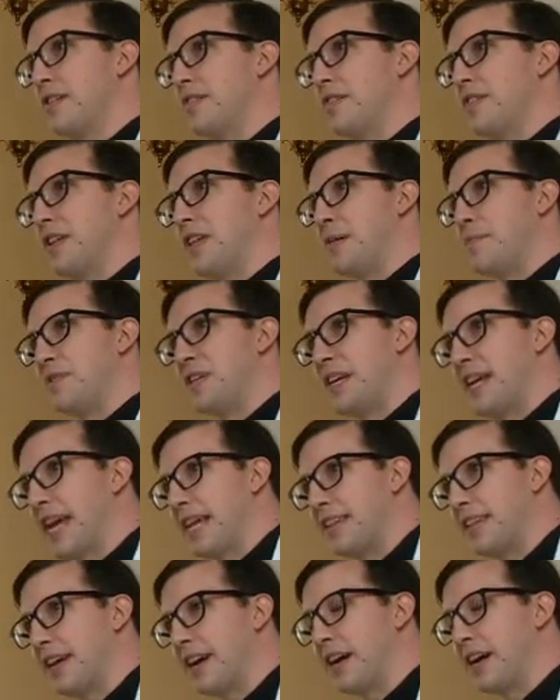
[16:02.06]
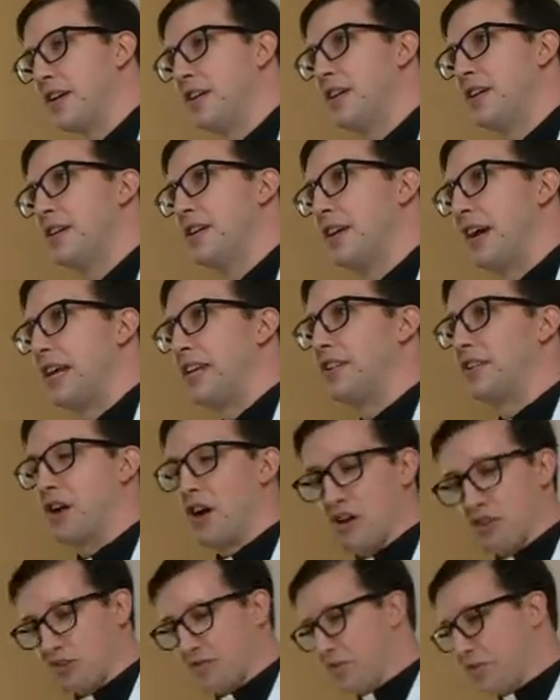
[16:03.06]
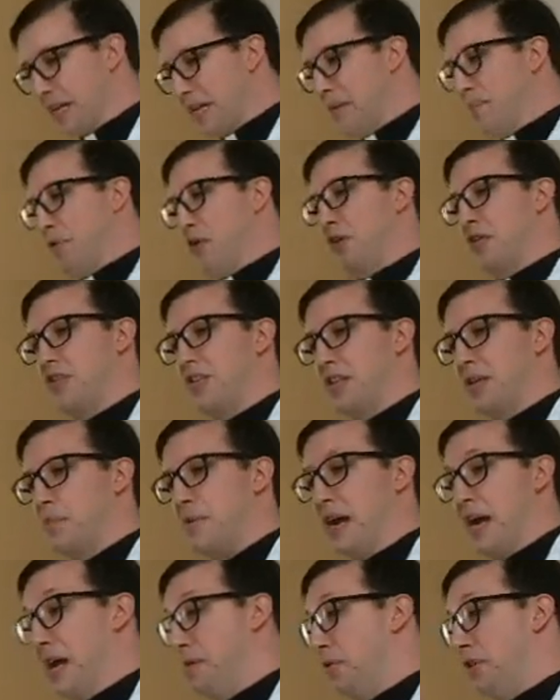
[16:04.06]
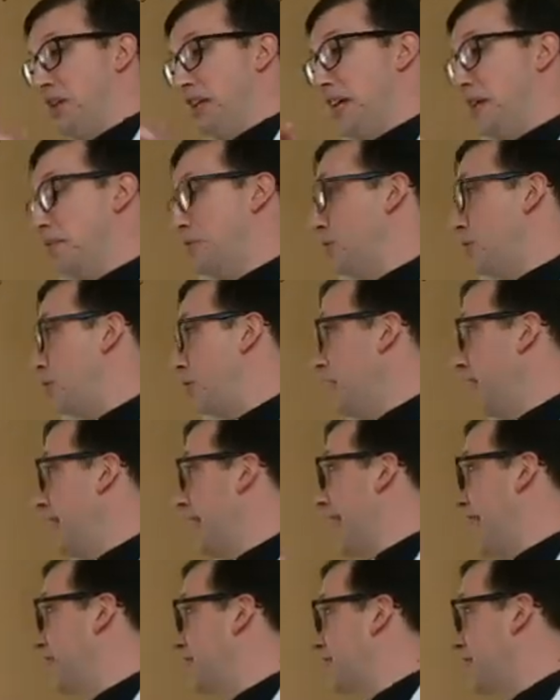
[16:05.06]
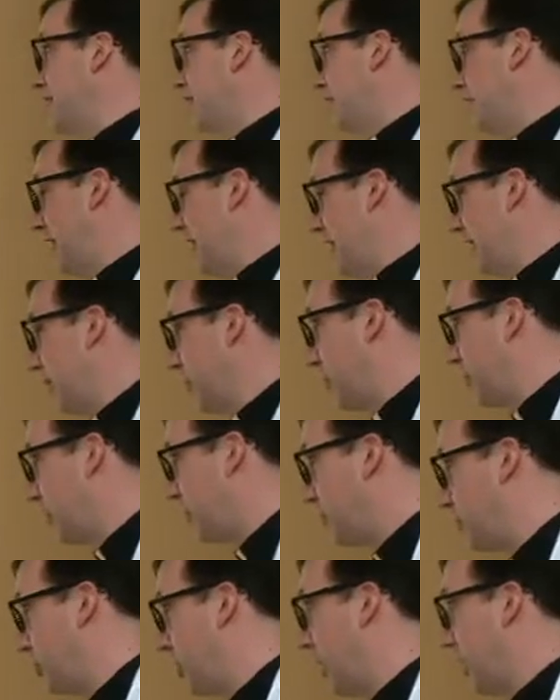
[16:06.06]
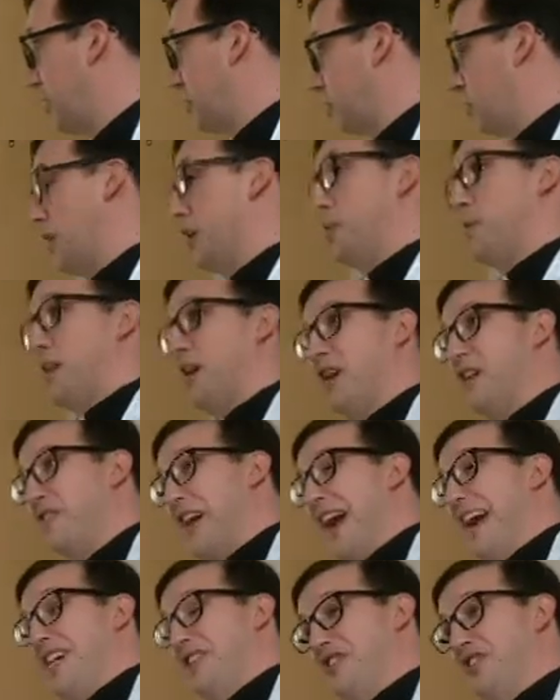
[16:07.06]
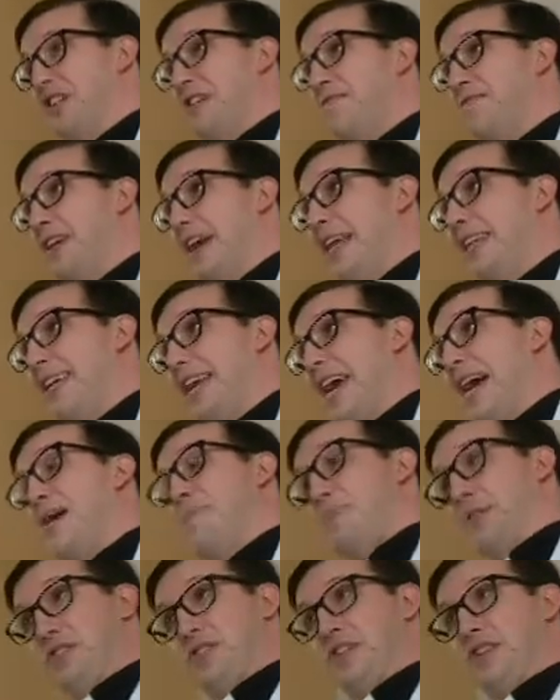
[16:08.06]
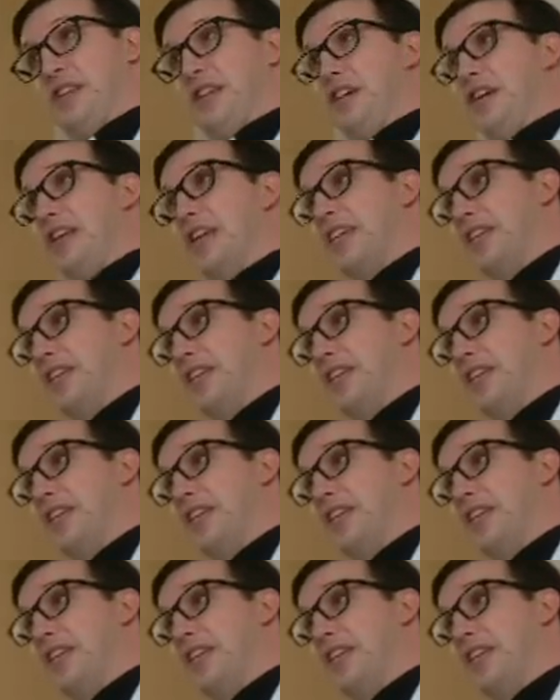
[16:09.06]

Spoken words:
for them to get there, and there are three books of the Bible in between Exodus and the book of Joshua where it actually finally happens and they get